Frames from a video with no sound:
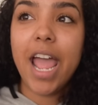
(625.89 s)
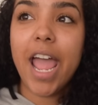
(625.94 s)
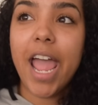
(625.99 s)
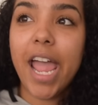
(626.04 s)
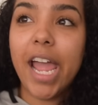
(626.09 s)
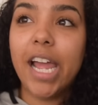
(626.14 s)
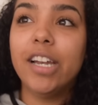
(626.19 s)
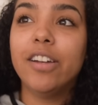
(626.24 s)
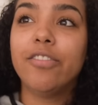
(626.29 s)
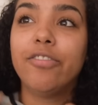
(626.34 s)

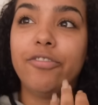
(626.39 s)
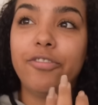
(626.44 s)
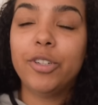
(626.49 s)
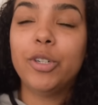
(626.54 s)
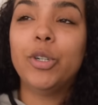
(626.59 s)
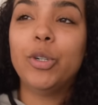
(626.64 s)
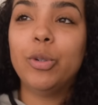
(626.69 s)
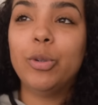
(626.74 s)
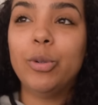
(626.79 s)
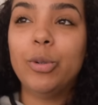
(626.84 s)
and
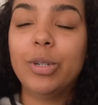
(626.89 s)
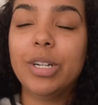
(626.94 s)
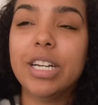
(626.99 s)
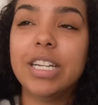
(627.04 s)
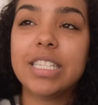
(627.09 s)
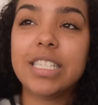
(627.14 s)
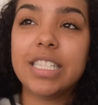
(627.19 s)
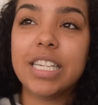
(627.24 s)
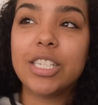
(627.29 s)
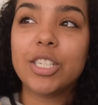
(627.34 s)
food
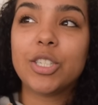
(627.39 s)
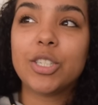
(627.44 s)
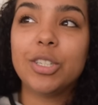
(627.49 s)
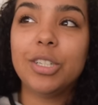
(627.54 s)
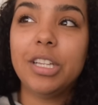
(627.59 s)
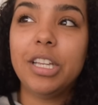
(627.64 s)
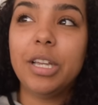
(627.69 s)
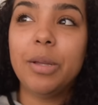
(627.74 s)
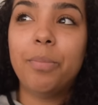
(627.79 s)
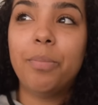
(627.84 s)

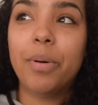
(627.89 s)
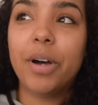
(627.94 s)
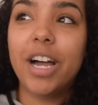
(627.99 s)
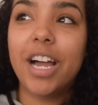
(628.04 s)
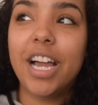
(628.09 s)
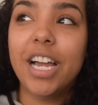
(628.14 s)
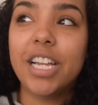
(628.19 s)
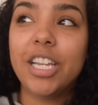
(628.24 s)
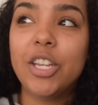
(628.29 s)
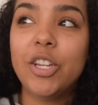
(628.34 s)
essentially
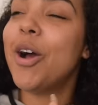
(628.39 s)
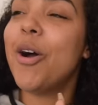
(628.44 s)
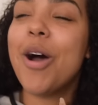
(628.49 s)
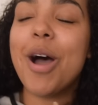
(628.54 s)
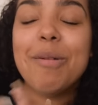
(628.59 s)
but you know